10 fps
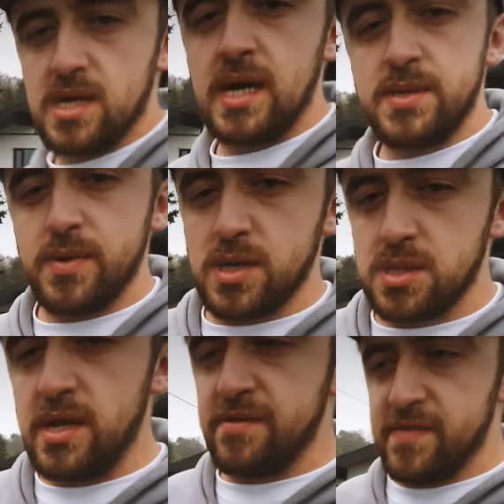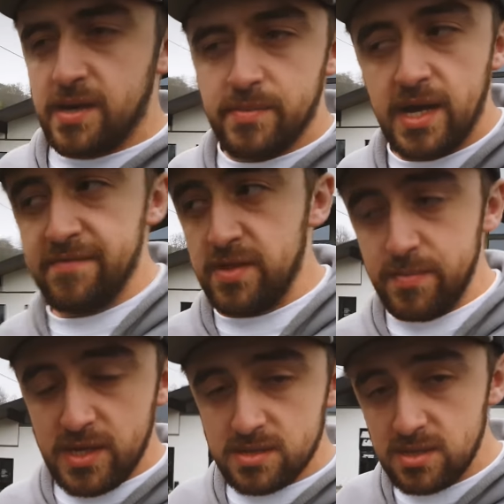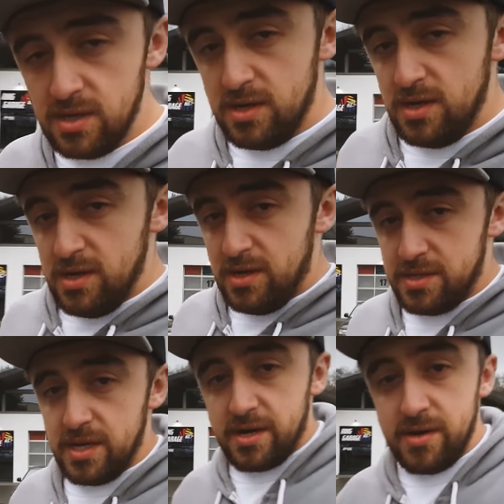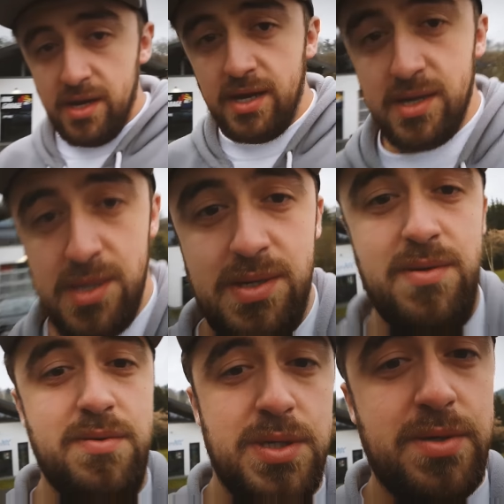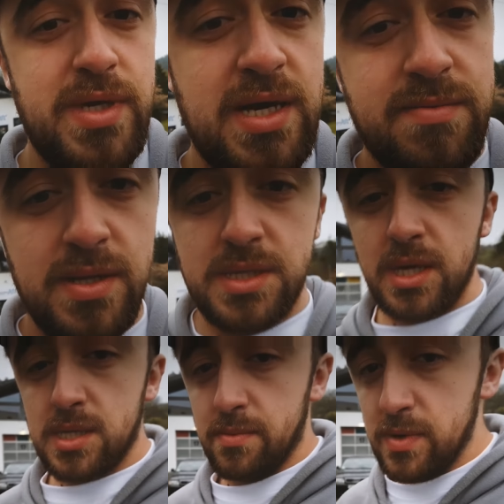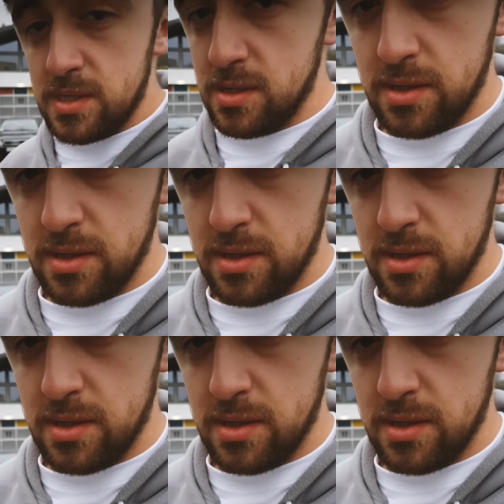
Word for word: the guys because a lot of them haven't been there. So yeah, let's get some meat